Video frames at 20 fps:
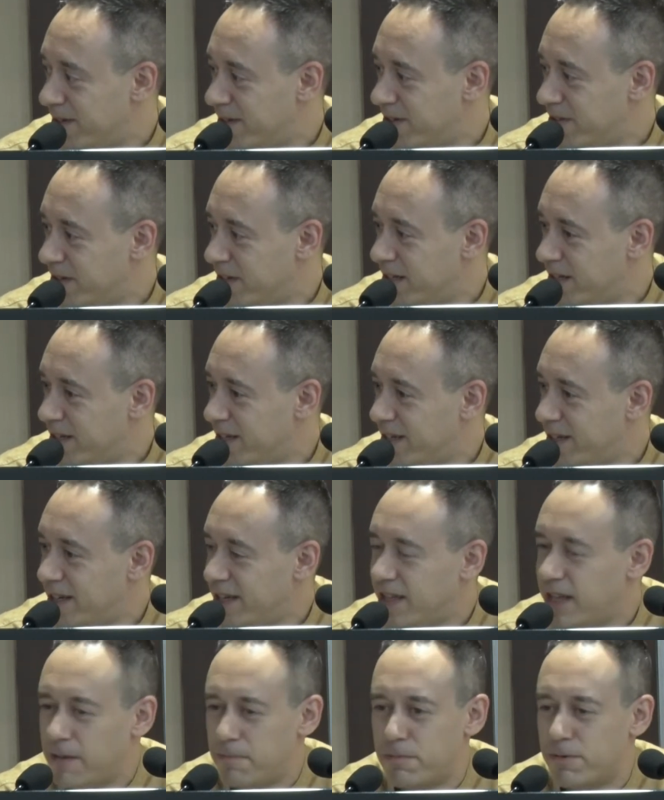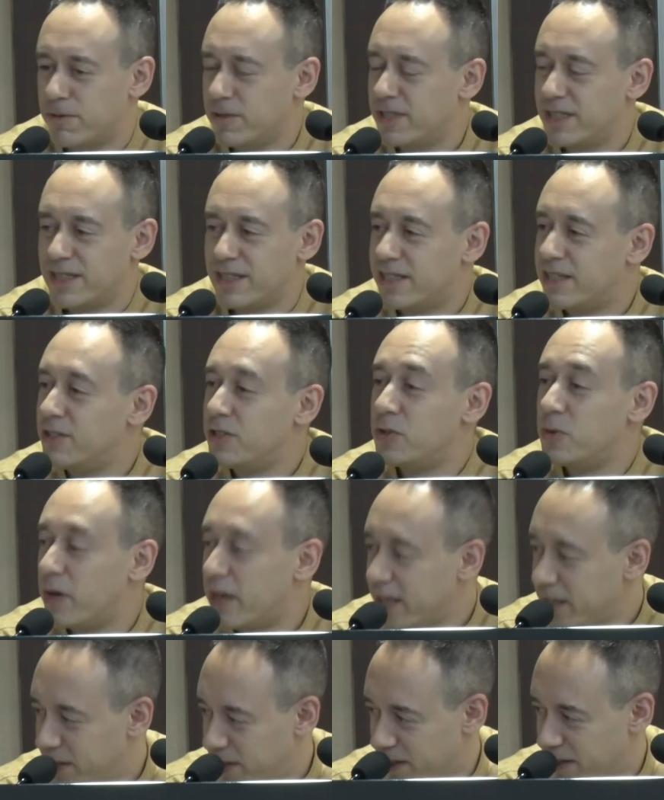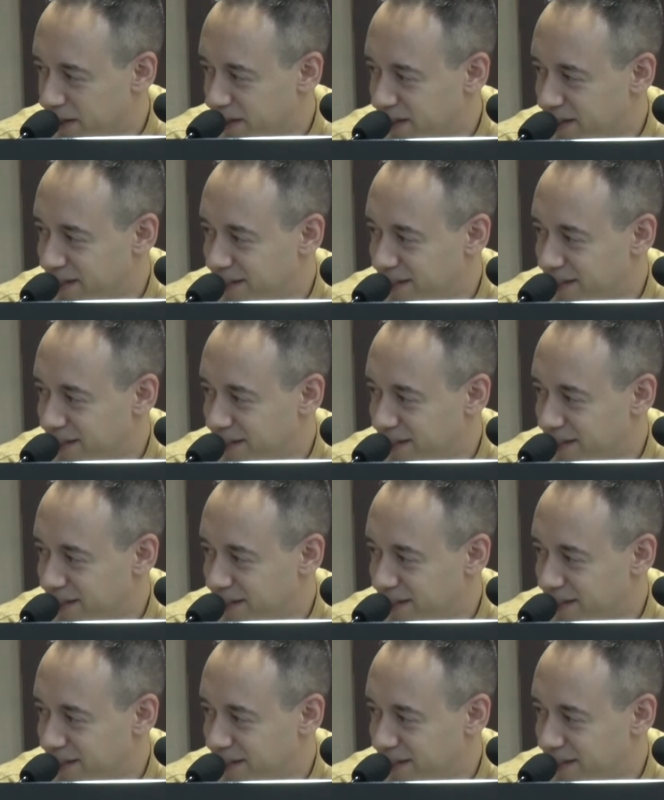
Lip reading: right? That person can do anything,